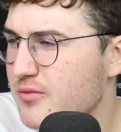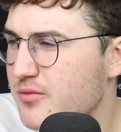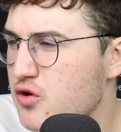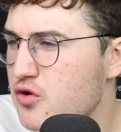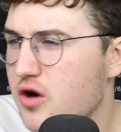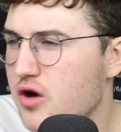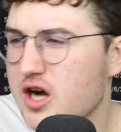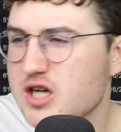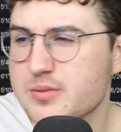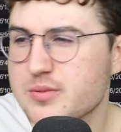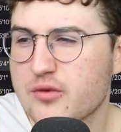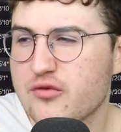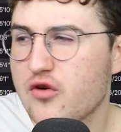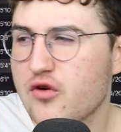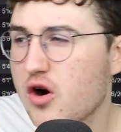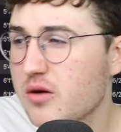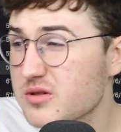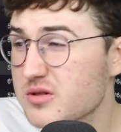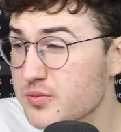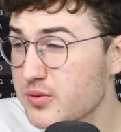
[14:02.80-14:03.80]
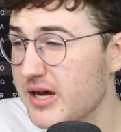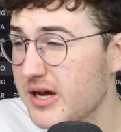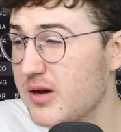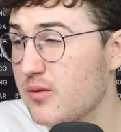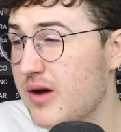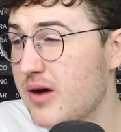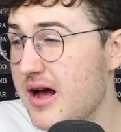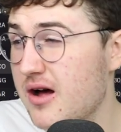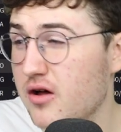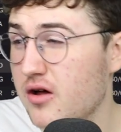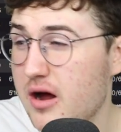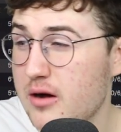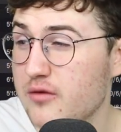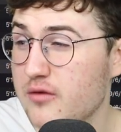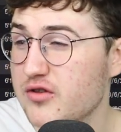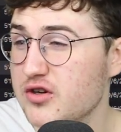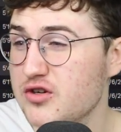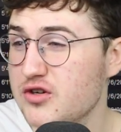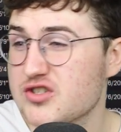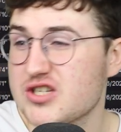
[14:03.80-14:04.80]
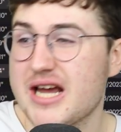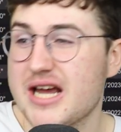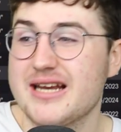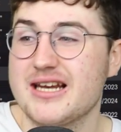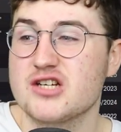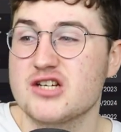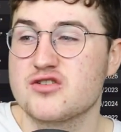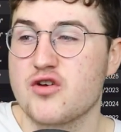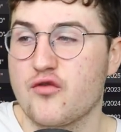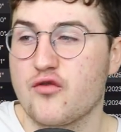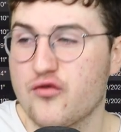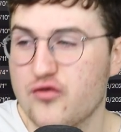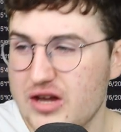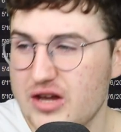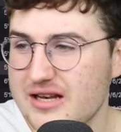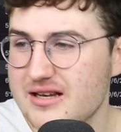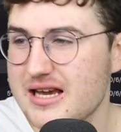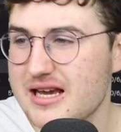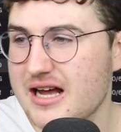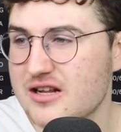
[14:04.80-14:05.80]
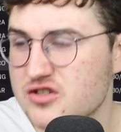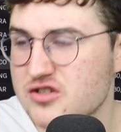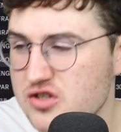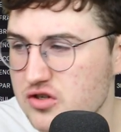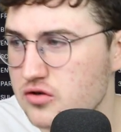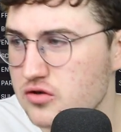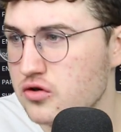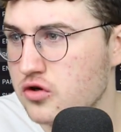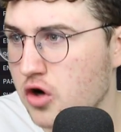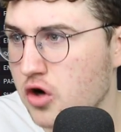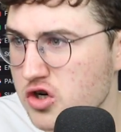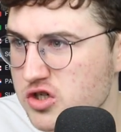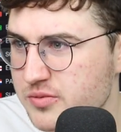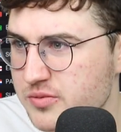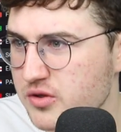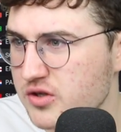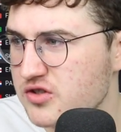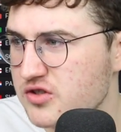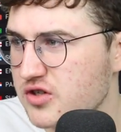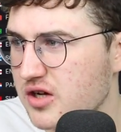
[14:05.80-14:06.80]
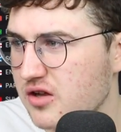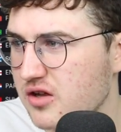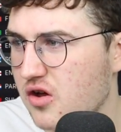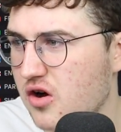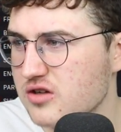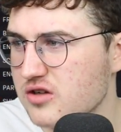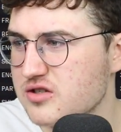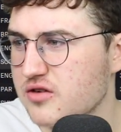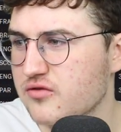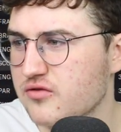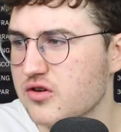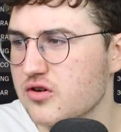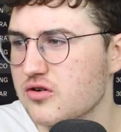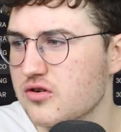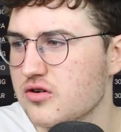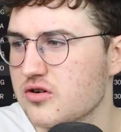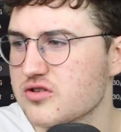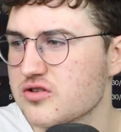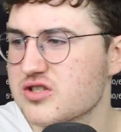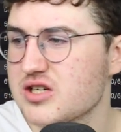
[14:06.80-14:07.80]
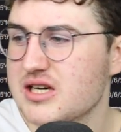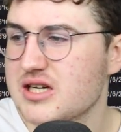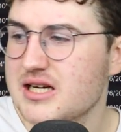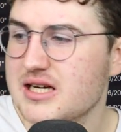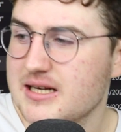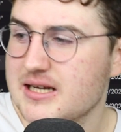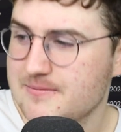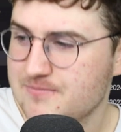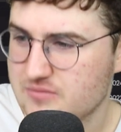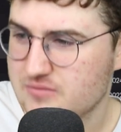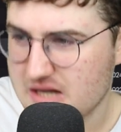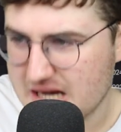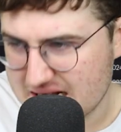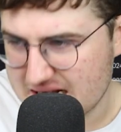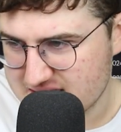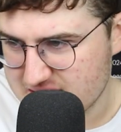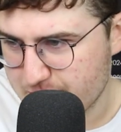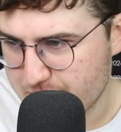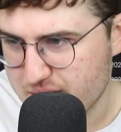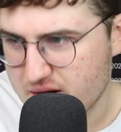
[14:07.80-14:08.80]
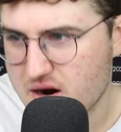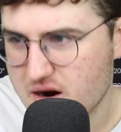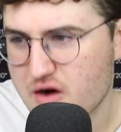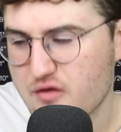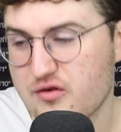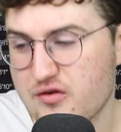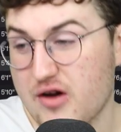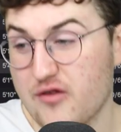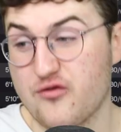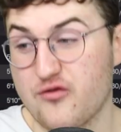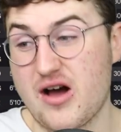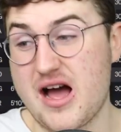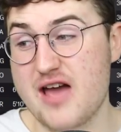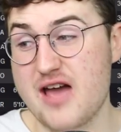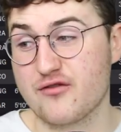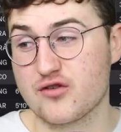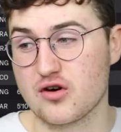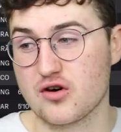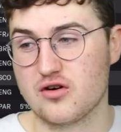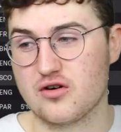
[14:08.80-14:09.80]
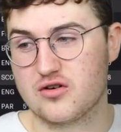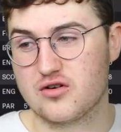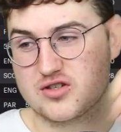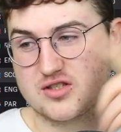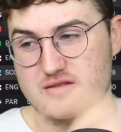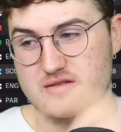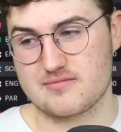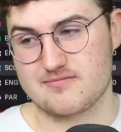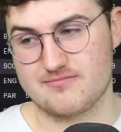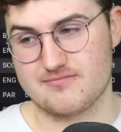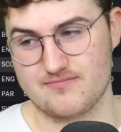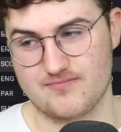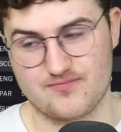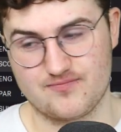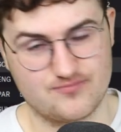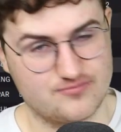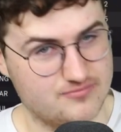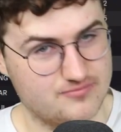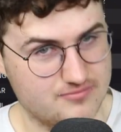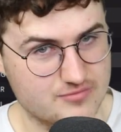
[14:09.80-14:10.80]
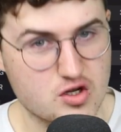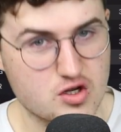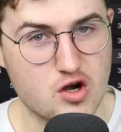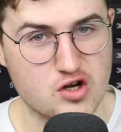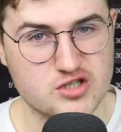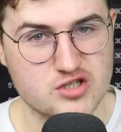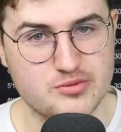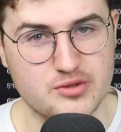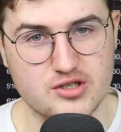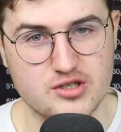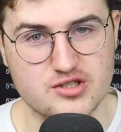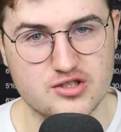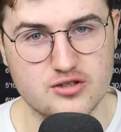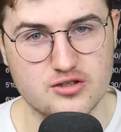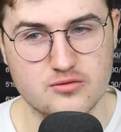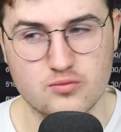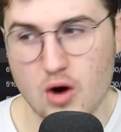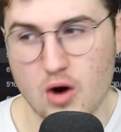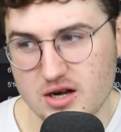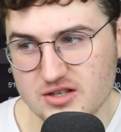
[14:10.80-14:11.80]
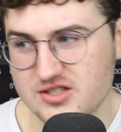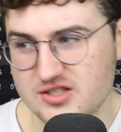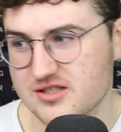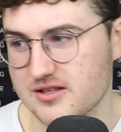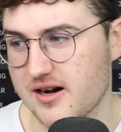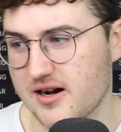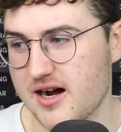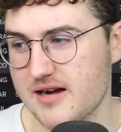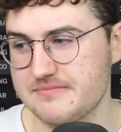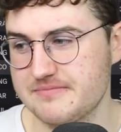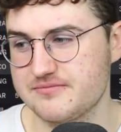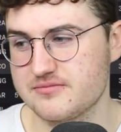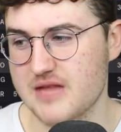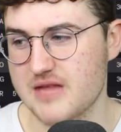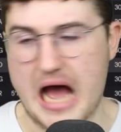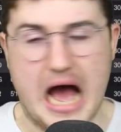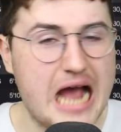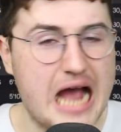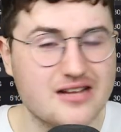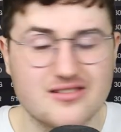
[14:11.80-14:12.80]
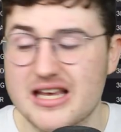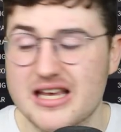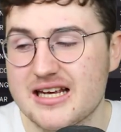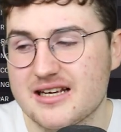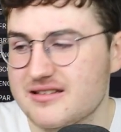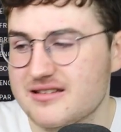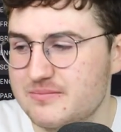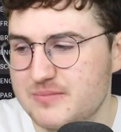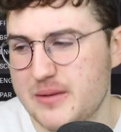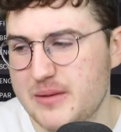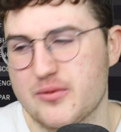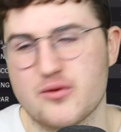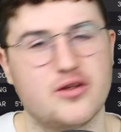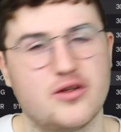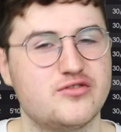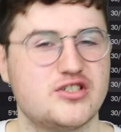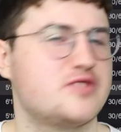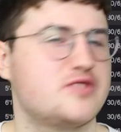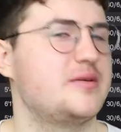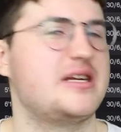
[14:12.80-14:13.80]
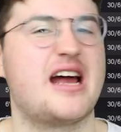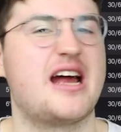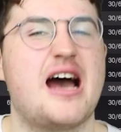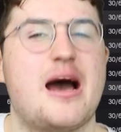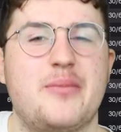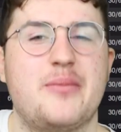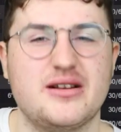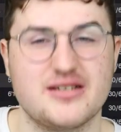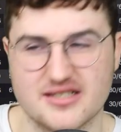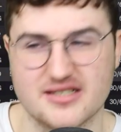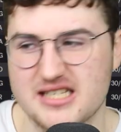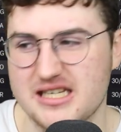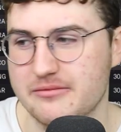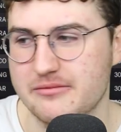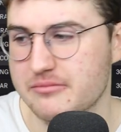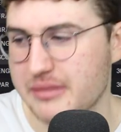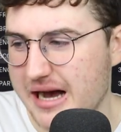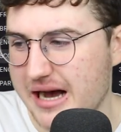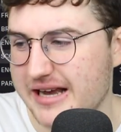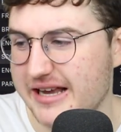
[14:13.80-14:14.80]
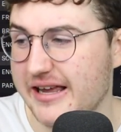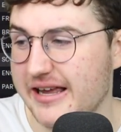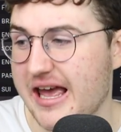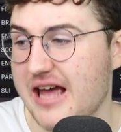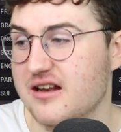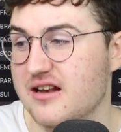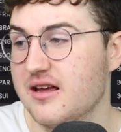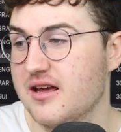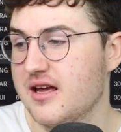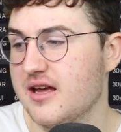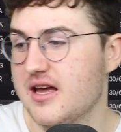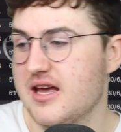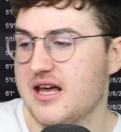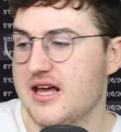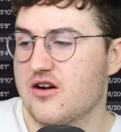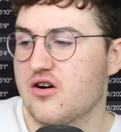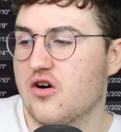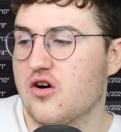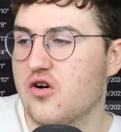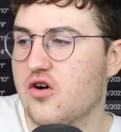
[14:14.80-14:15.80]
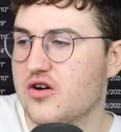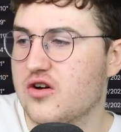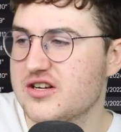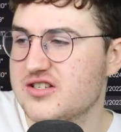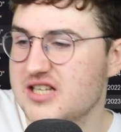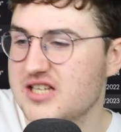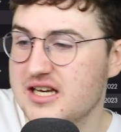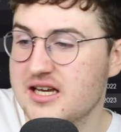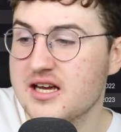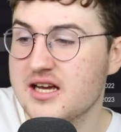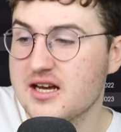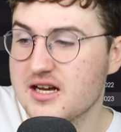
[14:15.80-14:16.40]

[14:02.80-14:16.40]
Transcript: Uar's performed pretty well out of the new signings. Rafinha too, contributing to a lot of goals. Hatem Ben Arfa, 5 goals contributed to, 1 start. I think people have just been happy to see him back again, in all honesty.